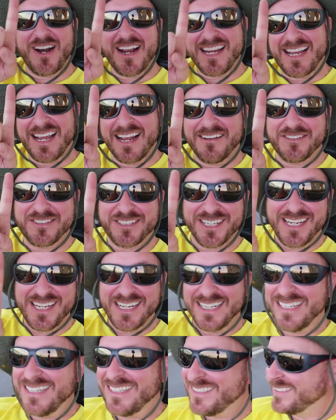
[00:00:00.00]
trike I've
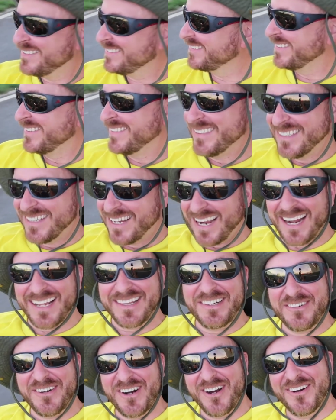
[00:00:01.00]
seen
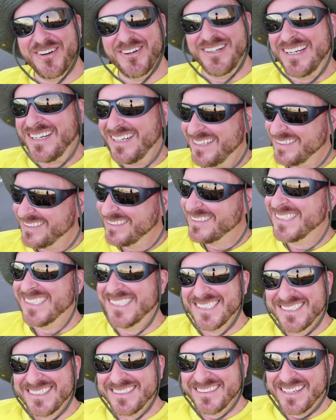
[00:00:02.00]
on the road,
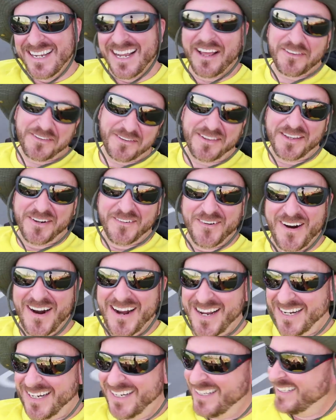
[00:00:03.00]
other than
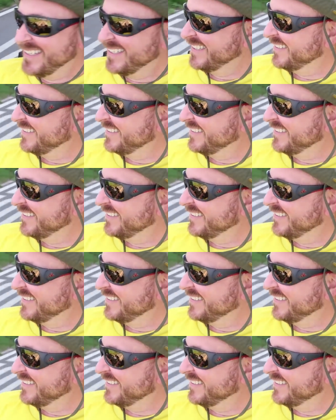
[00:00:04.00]
Ryan.